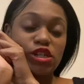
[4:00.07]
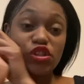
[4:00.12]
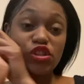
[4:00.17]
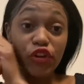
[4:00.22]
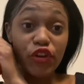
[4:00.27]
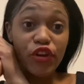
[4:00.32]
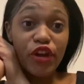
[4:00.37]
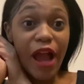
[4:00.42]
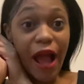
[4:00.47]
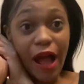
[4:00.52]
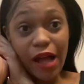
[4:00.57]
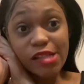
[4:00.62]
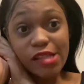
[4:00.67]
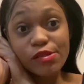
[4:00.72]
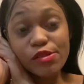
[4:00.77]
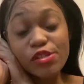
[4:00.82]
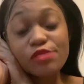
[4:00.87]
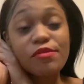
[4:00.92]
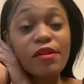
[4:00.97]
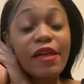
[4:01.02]
your house
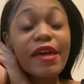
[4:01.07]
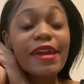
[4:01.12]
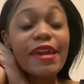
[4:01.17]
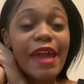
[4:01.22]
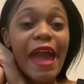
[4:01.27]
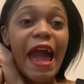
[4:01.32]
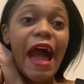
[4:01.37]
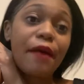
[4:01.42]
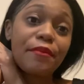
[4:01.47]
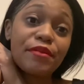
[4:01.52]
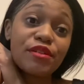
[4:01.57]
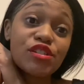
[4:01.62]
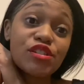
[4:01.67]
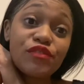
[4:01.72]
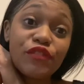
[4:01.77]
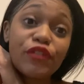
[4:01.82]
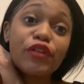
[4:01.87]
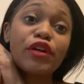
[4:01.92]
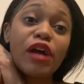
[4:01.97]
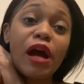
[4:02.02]
will smell like cabbage
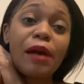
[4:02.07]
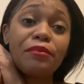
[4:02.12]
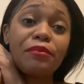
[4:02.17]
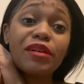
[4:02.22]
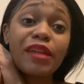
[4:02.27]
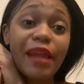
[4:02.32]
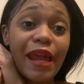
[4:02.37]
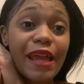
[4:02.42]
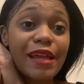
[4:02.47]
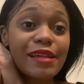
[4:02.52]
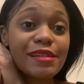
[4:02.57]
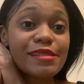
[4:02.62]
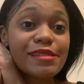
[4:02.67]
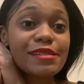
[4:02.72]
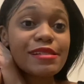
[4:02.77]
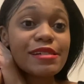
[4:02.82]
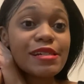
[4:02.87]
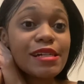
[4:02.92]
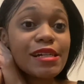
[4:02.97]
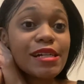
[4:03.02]
for a couple of days,
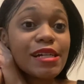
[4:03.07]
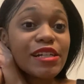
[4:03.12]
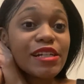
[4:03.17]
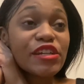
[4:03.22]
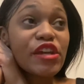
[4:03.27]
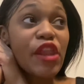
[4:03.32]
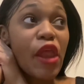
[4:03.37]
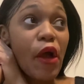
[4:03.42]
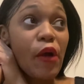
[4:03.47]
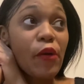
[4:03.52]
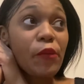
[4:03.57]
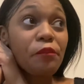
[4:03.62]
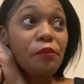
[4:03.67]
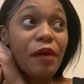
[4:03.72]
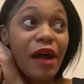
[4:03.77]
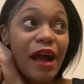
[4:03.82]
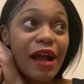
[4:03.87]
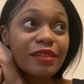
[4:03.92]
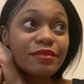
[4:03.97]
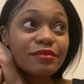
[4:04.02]
you know,
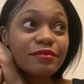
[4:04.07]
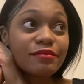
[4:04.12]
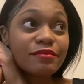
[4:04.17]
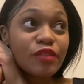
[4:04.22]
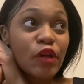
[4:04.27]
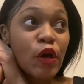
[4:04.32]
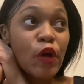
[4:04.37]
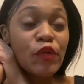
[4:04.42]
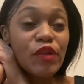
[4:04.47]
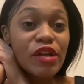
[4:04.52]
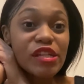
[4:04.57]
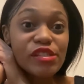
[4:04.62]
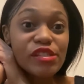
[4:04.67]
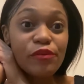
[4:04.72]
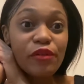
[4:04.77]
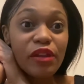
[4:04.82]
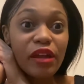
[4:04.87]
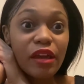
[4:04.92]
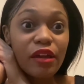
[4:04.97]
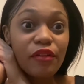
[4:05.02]
but who doesn't
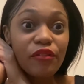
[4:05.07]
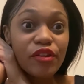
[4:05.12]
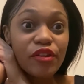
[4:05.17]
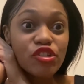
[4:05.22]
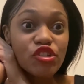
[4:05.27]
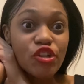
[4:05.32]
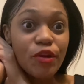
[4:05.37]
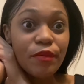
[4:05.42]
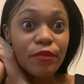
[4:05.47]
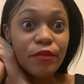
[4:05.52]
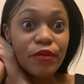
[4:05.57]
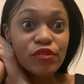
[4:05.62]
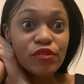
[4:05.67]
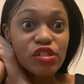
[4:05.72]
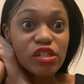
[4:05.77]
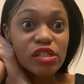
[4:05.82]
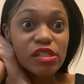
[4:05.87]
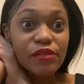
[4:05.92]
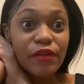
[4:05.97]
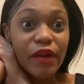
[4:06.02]
want to get rid of German
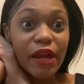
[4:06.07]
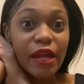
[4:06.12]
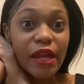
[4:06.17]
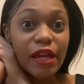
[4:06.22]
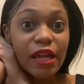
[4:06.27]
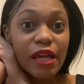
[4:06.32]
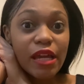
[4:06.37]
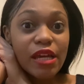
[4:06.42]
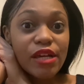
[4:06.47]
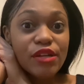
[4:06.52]
roaches, right?